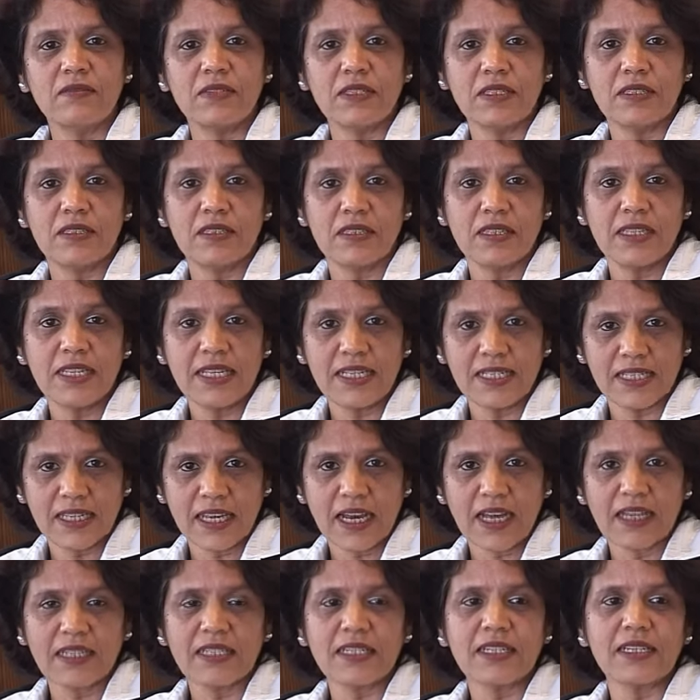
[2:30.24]
with these
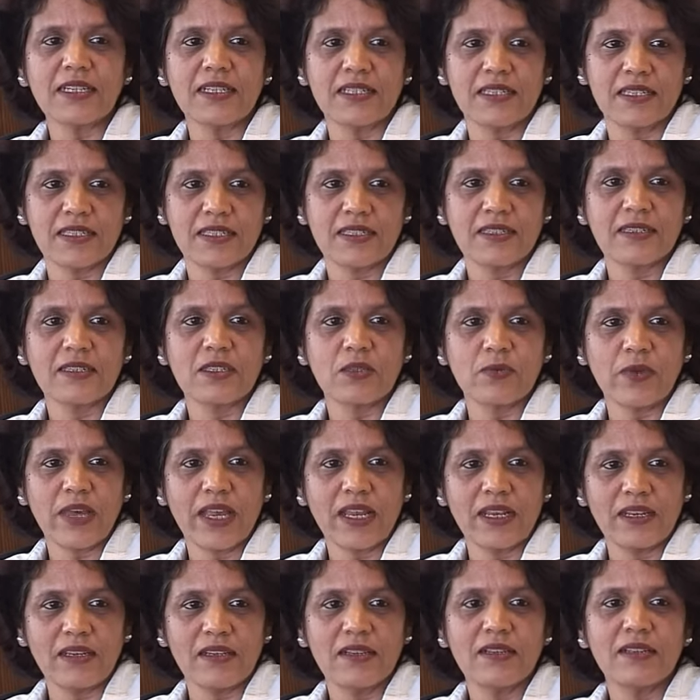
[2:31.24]
countries as
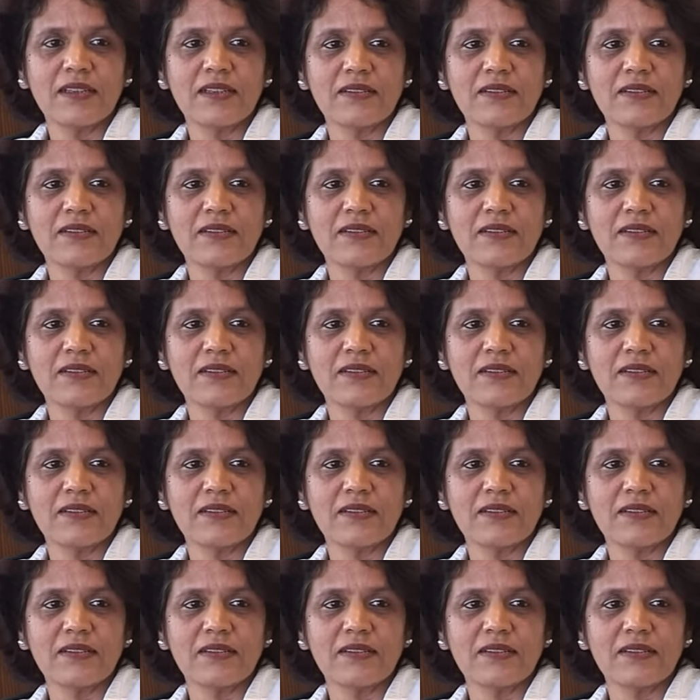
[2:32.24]
well.